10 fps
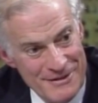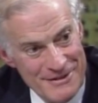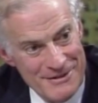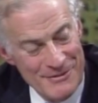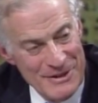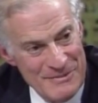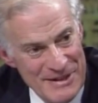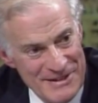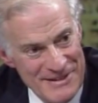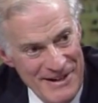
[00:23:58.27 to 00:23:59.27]
Uh, so what do you
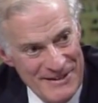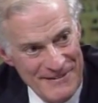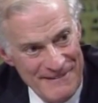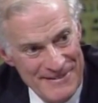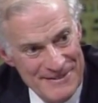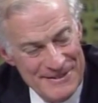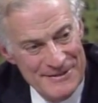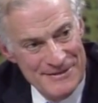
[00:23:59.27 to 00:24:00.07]
make of that? Well,